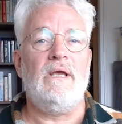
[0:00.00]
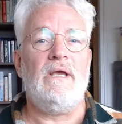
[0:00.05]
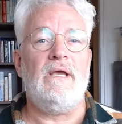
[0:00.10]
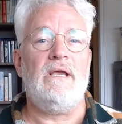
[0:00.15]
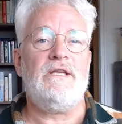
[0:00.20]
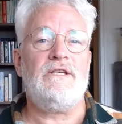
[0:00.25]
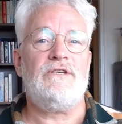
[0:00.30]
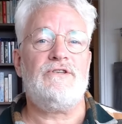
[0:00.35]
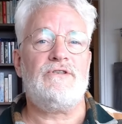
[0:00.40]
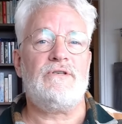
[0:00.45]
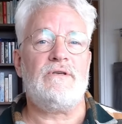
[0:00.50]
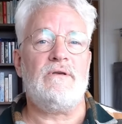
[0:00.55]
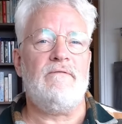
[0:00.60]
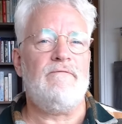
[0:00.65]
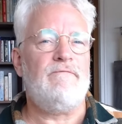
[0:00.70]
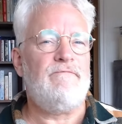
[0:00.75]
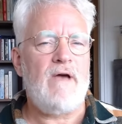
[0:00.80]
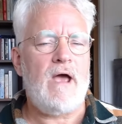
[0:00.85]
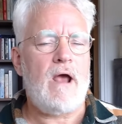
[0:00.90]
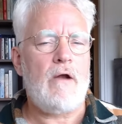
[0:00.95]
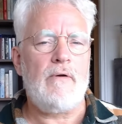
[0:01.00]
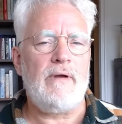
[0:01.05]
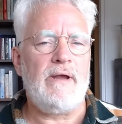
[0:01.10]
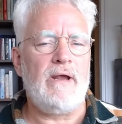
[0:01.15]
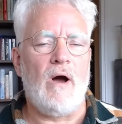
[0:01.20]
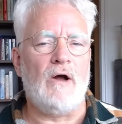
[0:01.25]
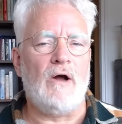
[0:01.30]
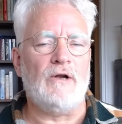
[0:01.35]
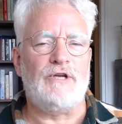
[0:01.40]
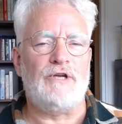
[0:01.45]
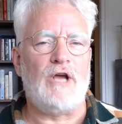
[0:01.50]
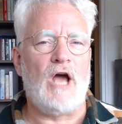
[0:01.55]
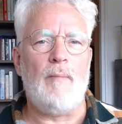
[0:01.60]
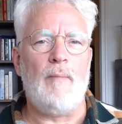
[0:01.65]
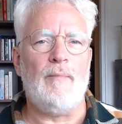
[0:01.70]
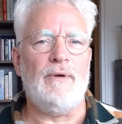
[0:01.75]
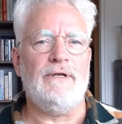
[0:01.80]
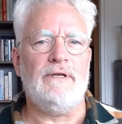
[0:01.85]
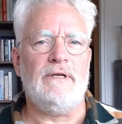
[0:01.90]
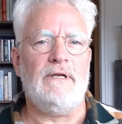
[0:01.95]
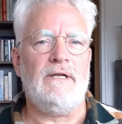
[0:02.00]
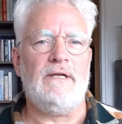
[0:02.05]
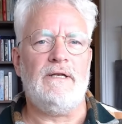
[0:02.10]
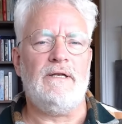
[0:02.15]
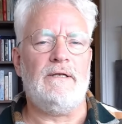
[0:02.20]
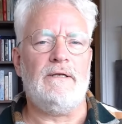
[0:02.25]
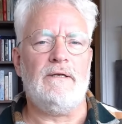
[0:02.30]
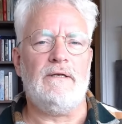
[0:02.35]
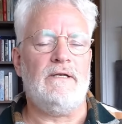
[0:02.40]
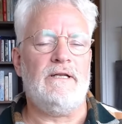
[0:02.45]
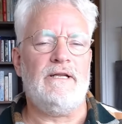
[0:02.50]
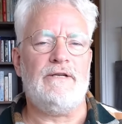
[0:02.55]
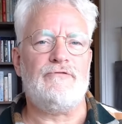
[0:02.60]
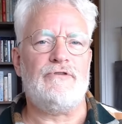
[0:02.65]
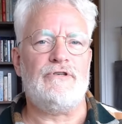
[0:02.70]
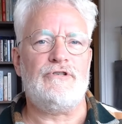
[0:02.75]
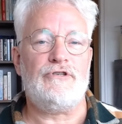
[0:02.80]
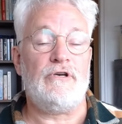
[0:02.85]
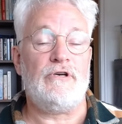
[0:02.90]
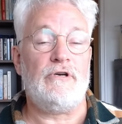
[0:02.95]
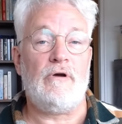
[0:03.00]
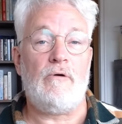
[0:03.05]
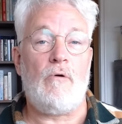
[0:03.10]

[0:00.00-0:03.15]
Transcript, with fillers: is very uncommon in literature